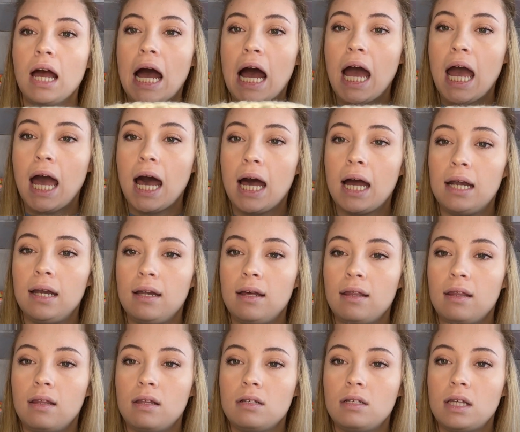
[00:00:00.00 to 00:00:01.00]
And
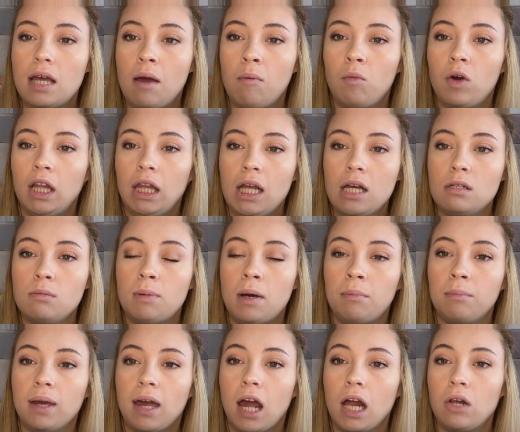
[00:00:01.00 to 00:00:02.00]
same with this
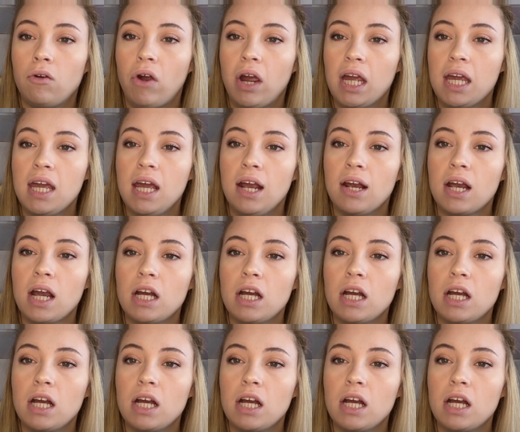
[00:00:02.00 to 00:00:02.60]
pumpkin right here.